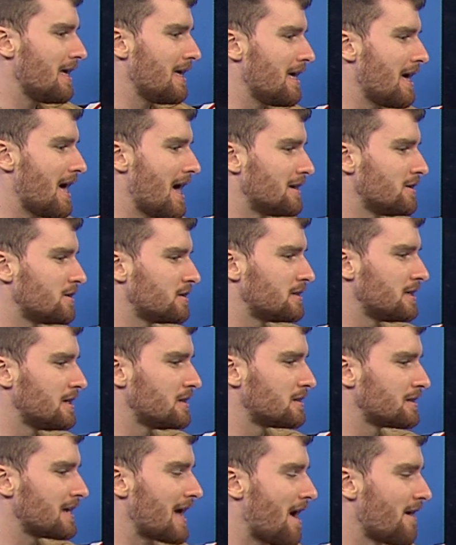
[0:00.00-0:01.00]
and just
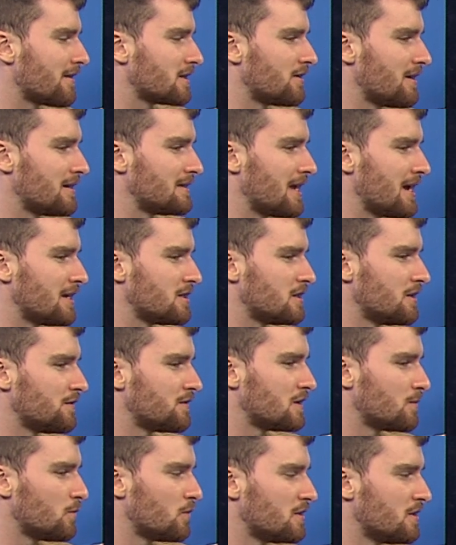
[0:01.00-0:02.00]
his characterization of
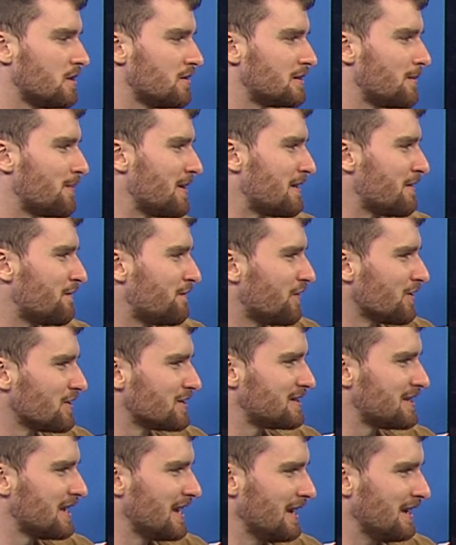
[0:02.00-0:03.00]
someone who's a bit
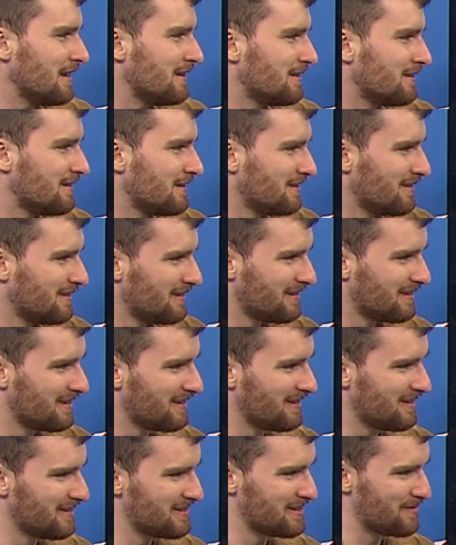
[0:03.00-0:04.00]
fussy,
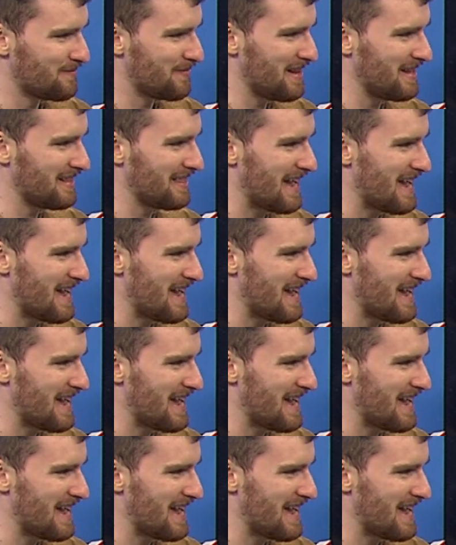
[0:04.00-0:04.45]
who's a bit like